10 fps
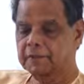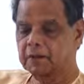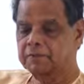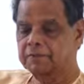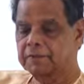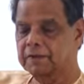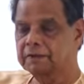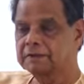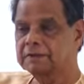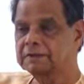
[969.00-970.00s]
Now,
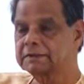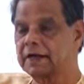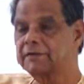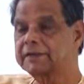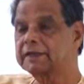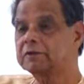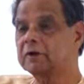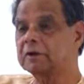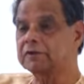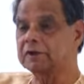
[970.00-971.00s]
Savitri is
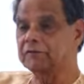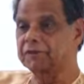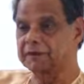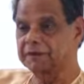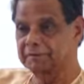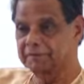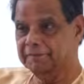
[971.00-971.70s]
not aware of it.